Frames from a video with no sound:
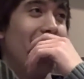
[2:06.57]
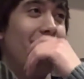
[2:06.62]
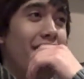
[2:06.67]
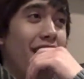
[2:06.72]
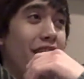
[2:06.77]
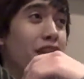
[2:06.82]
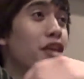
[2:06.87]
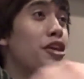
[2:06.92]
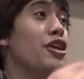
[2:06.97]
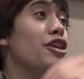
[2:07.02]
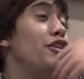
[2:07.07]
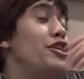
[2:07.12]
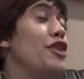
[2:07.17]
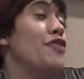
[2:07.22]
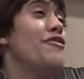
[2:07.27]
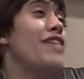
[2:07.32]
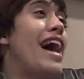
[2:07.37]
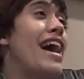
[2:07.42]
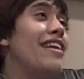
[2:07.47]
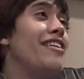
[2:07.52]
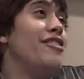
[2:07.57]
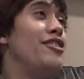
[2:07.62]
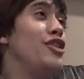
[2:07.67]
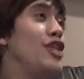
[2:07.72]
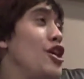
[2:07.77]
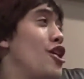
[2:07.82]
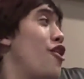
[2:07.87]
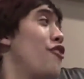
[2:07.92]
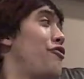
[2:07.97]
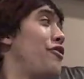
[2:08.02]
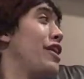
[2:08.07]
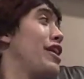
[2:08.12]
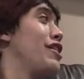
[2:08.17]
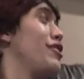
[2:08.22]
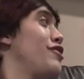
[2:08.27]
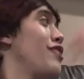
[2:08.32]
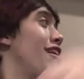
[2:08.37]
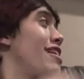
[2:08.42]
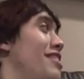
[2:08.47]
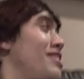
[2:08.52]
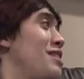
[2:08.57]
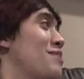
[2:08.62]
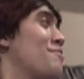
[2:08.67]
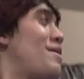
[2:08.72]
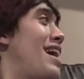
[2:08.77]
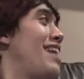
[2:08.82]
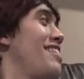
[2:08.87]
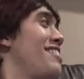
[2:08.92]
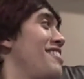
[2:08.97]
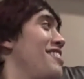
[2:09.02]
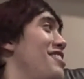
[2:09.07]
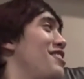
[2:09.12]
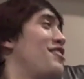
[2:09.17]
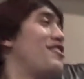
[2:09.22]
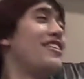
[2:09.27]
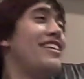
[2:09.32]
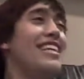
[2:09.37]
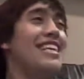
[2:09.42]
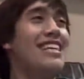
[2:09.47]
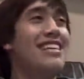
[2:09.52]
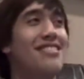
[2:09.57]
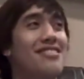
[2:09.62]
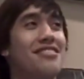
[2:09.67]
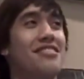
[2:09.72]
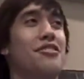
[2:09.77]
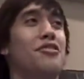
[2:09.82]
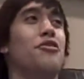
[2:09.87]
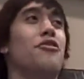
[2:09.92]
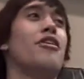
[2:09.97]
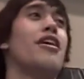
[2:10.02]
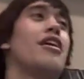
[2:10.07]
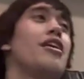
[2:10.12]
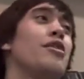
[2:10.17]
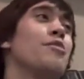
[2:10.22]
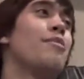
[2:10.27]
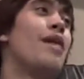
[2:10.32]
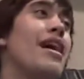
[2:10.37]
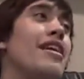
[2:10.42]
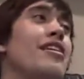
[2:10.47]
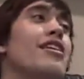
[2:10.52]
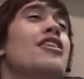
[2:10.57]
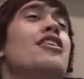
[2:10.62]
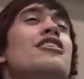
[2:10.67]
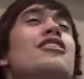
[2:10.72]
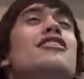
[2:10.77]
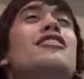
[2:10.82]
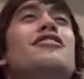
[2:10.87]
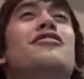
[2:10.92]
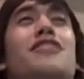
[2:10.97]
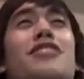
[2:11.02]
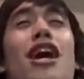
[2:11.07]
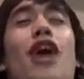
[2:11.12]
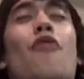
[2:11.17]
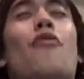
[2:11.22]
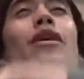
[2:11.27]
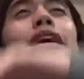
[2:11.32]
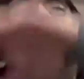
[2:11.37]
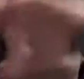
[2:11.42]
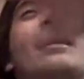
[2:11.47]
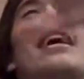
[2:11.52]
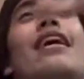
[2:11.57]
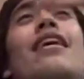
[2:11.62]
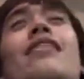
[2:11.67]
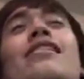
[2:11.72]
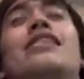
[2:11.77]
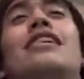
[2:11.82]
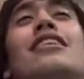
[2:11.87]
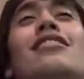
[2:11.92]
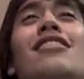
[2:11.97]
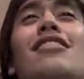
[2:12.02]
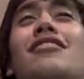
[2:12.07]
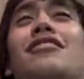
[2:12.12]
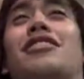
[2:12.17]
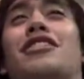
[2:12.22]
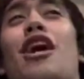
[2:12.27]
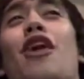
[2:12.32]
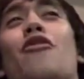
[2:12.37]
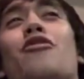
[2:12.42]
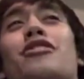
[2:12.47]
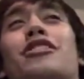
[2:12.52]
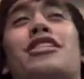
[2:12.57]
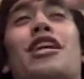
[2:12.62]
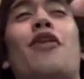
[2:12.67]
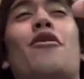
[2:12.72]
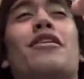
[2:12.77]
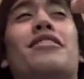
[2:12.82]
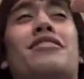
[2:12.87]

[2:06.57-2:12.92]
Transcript: You, know, you could do that. You don't think you do that in your mind? You could easily do that in your like, mind. That's why we so, laugh. We laugh in our so so